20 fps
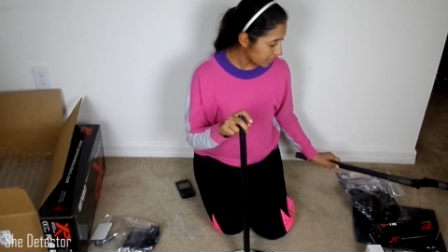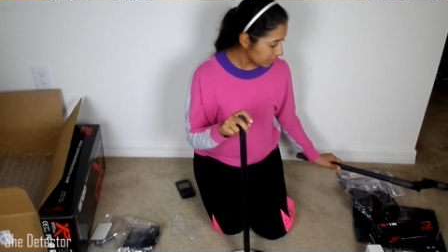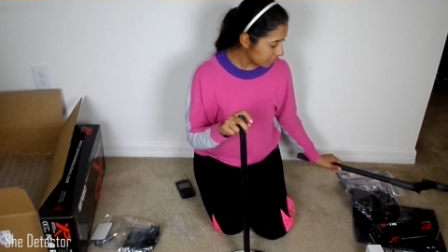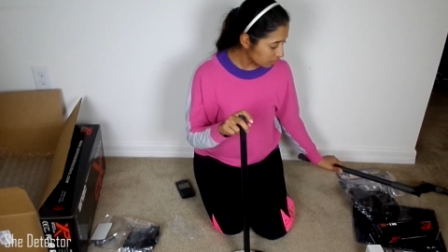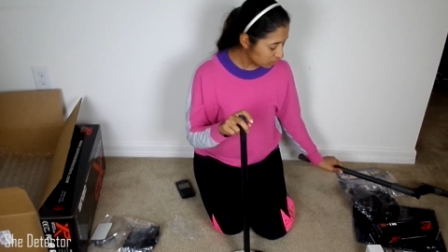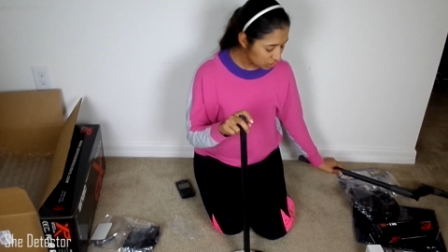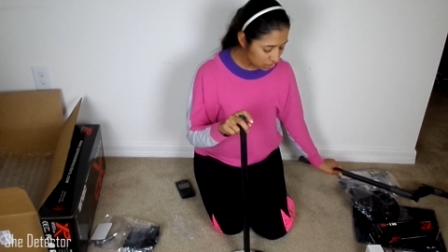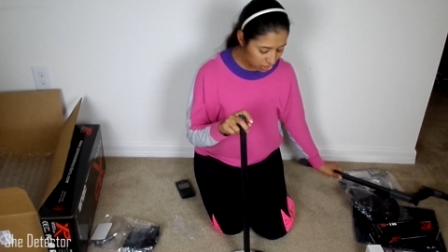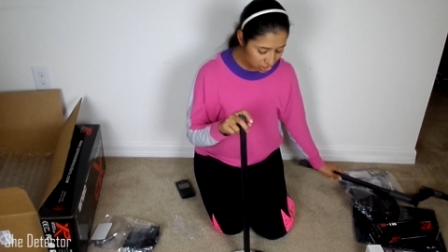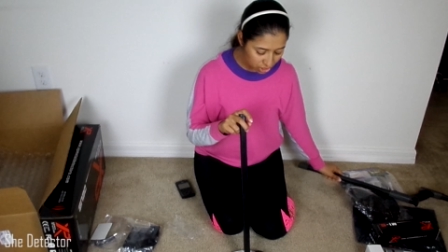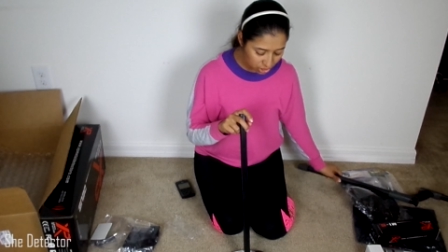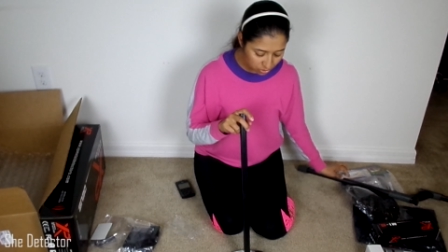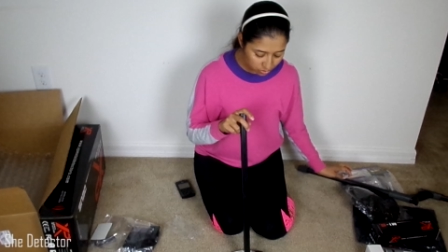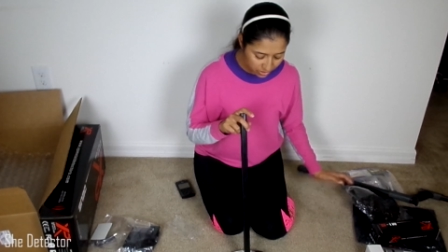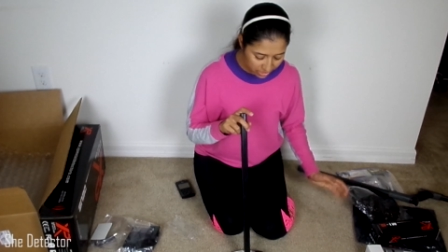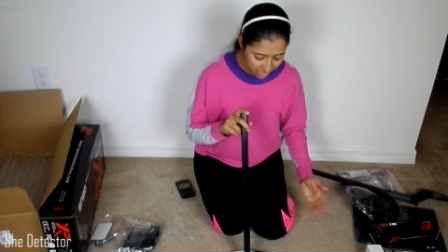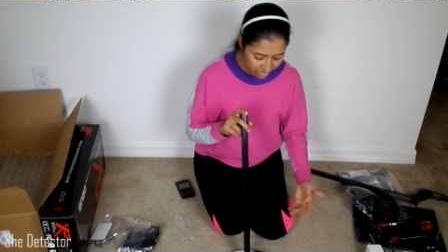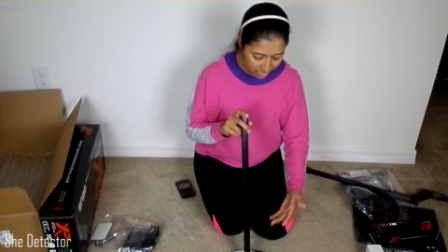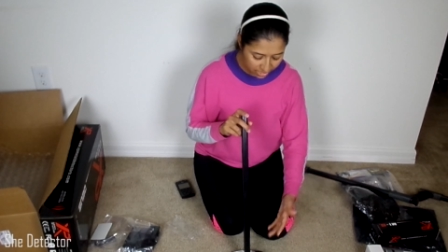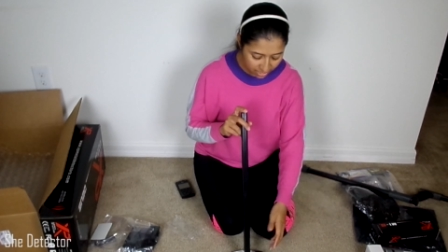They're just
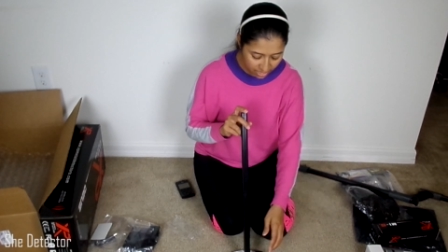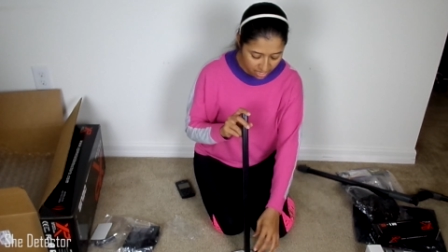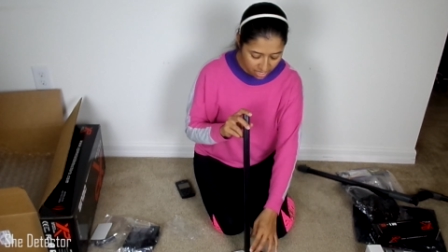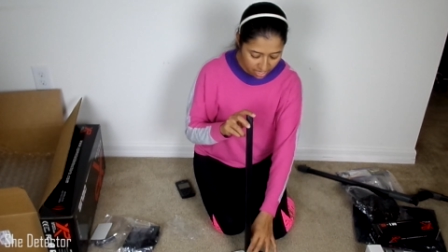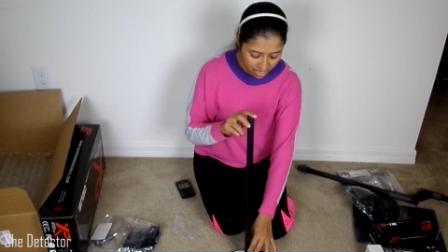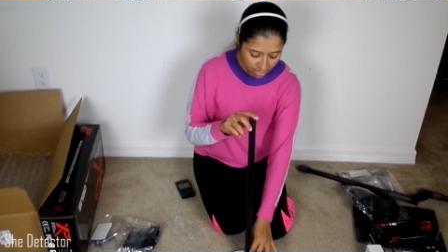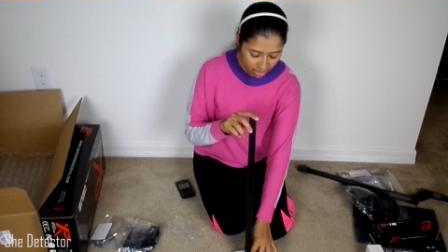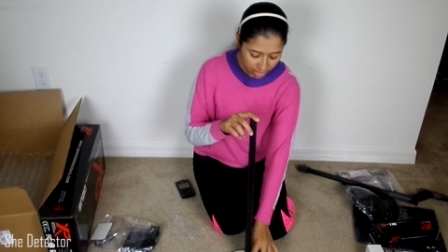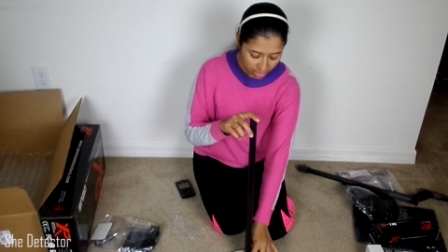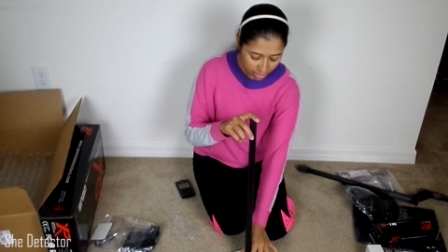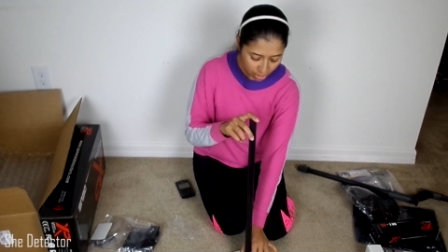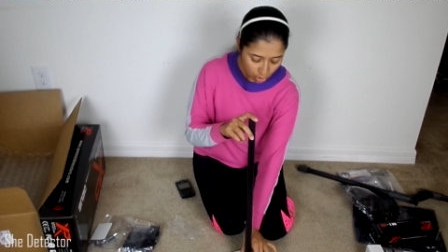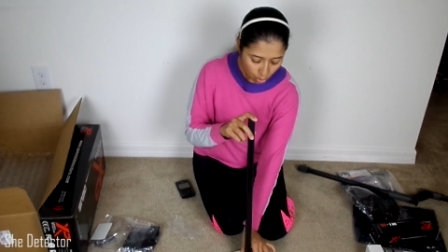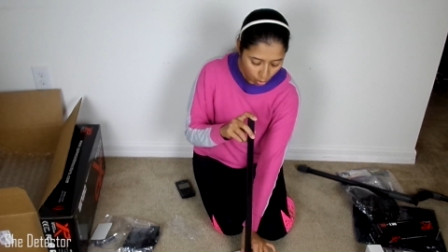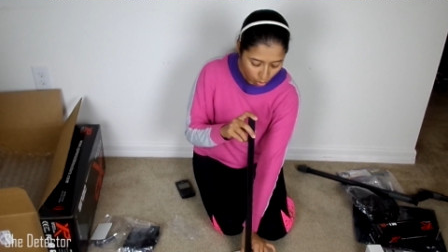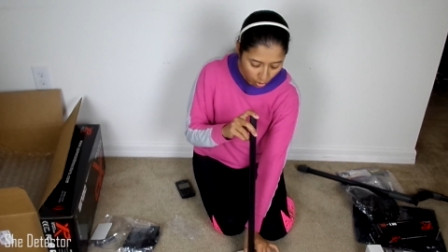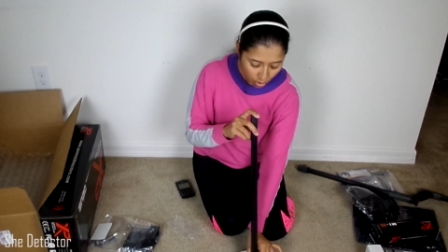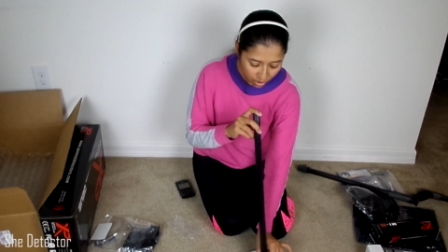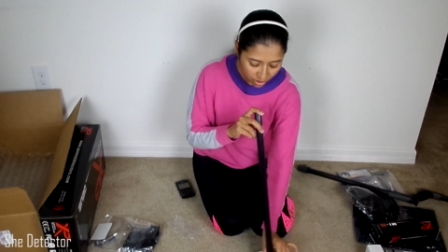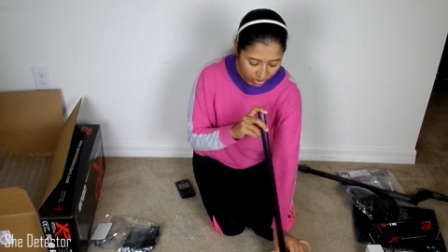swinging the
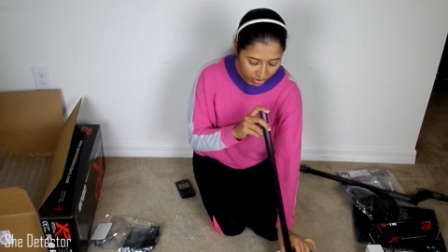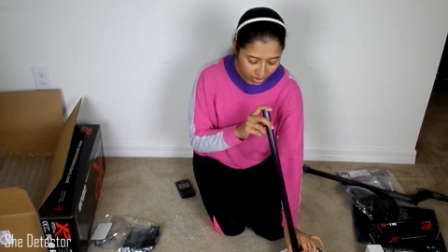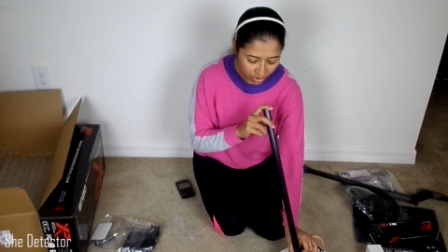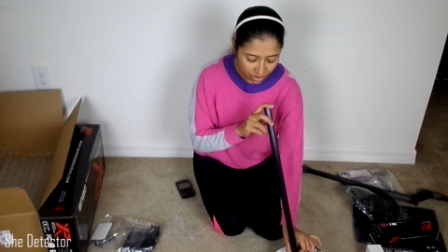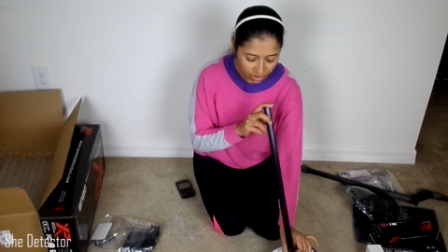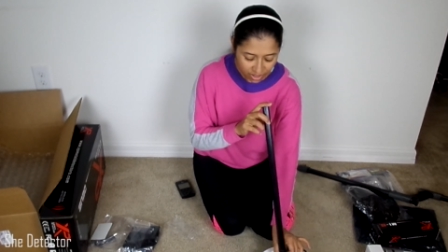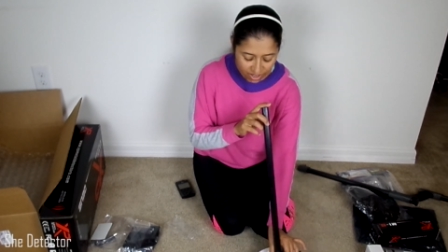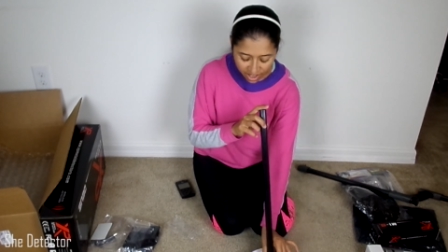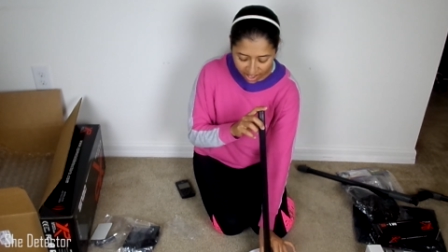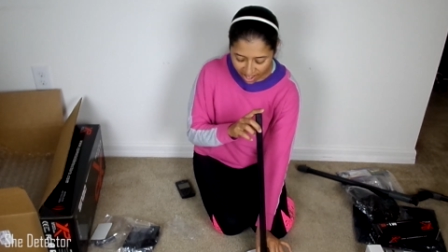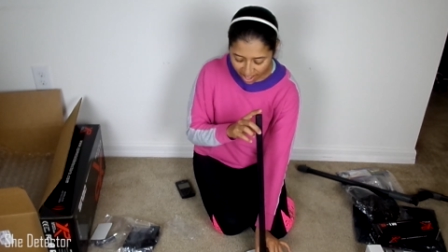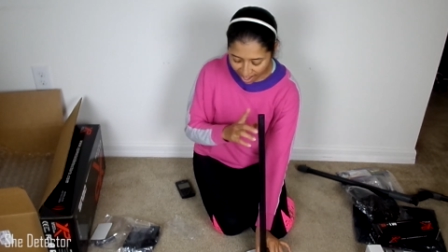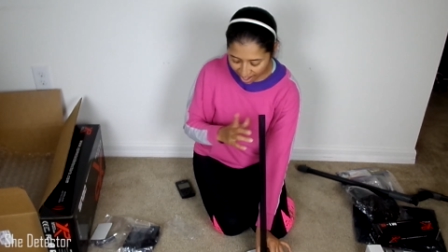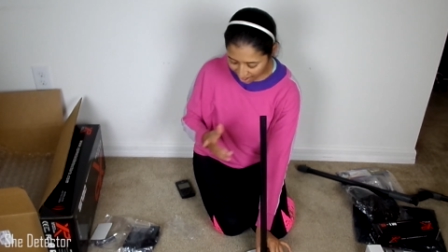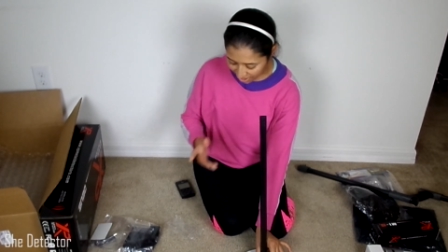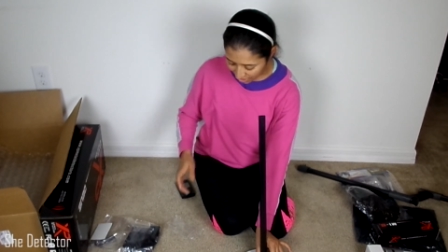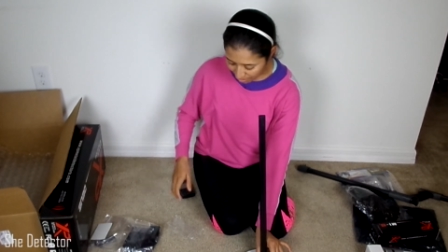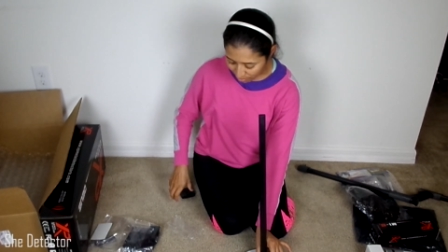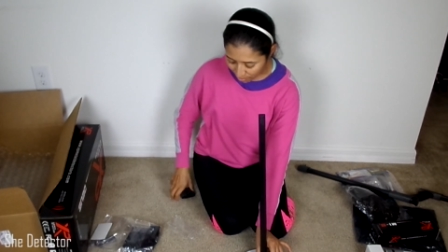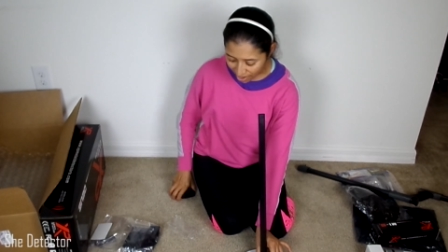coil
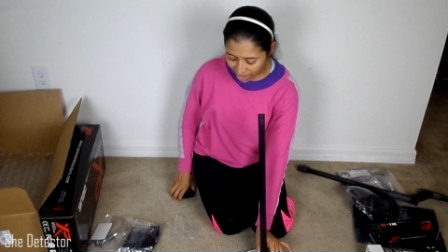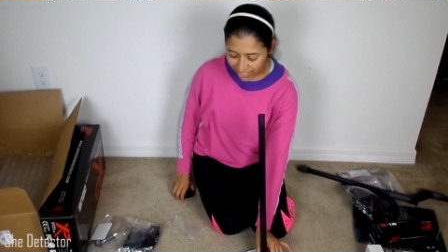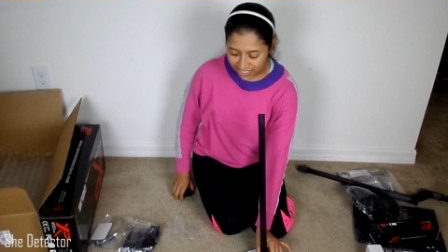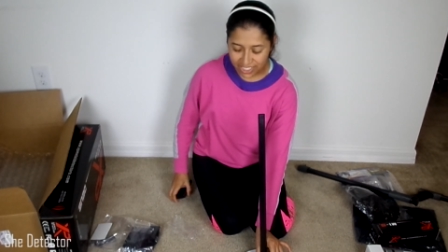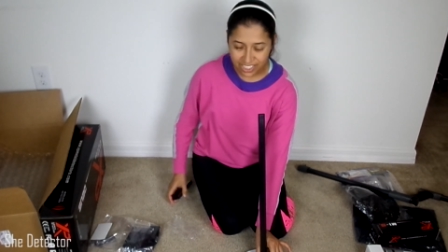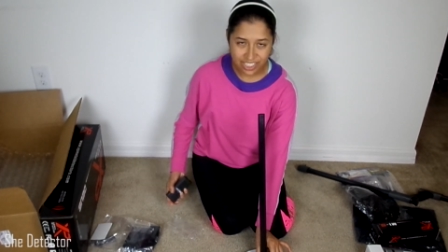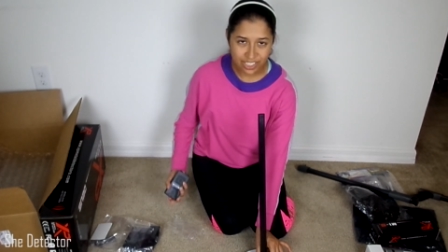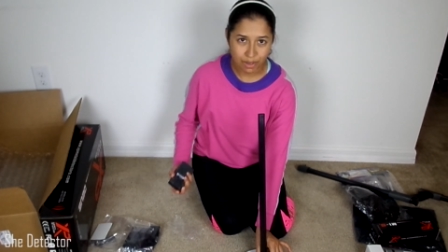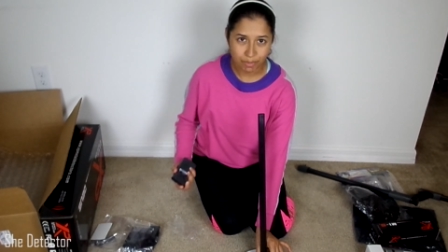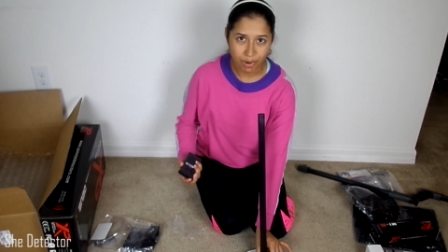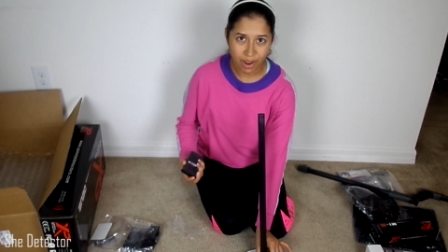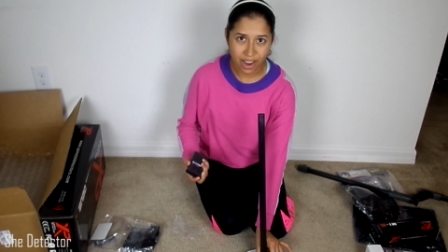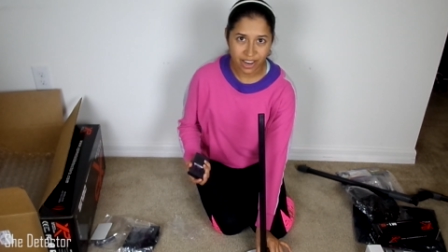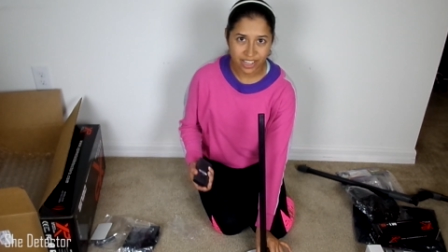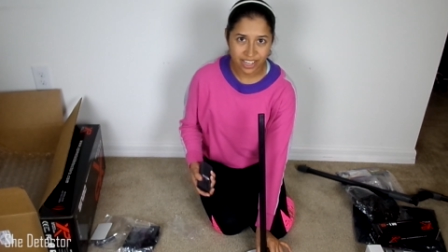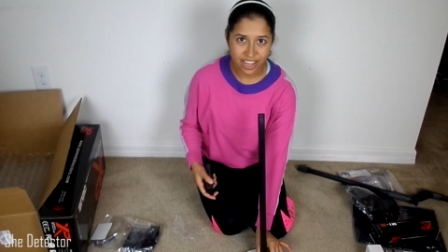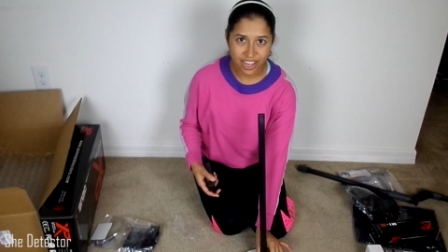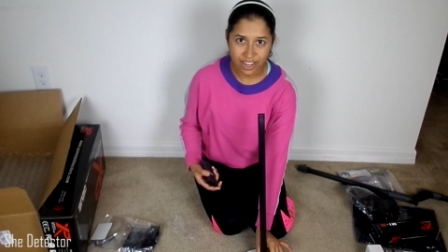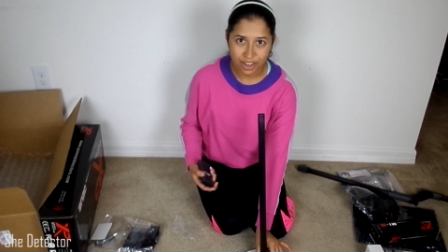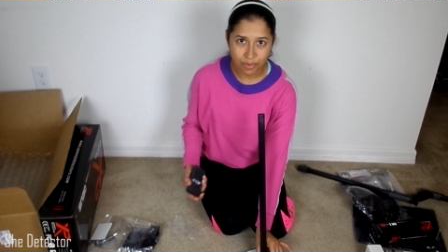and the box is in their
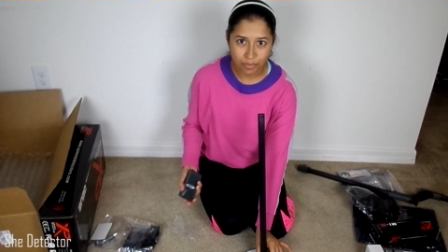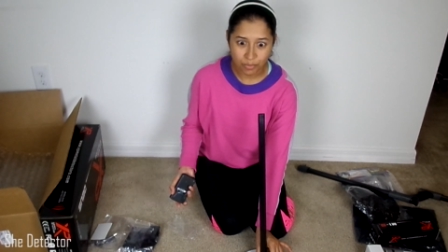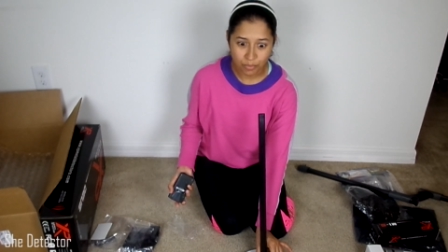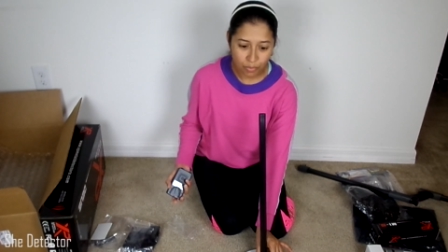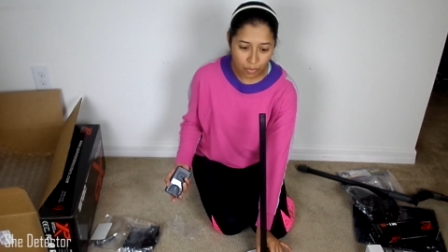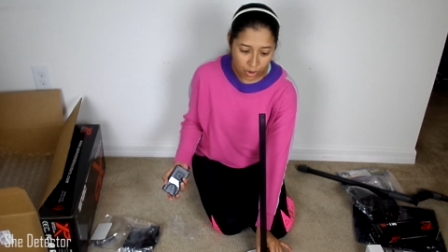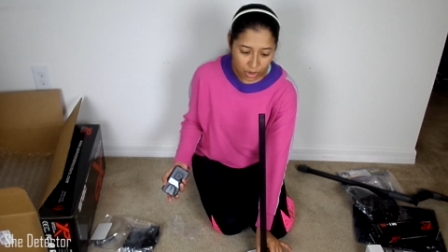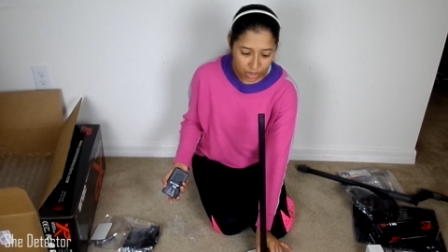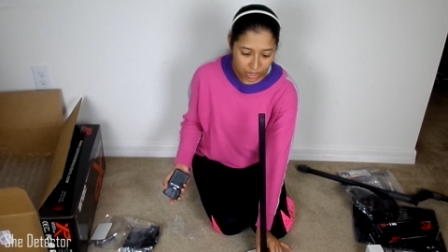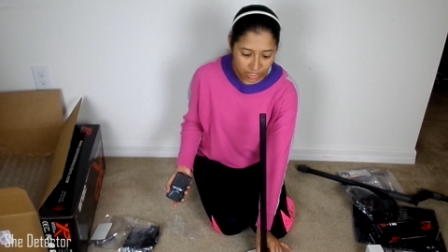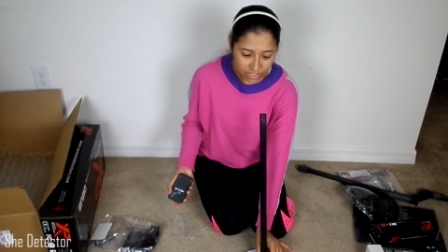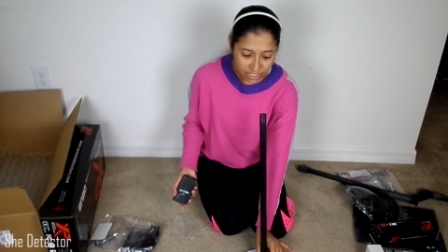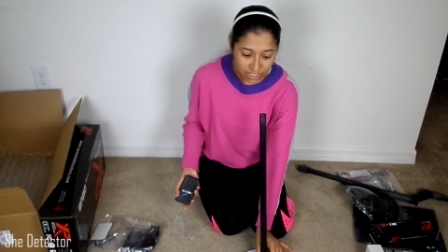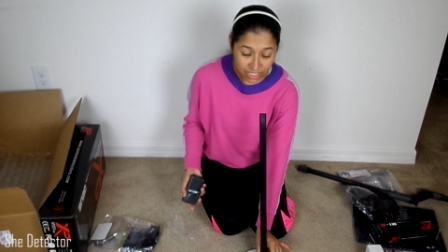pocket, and it works.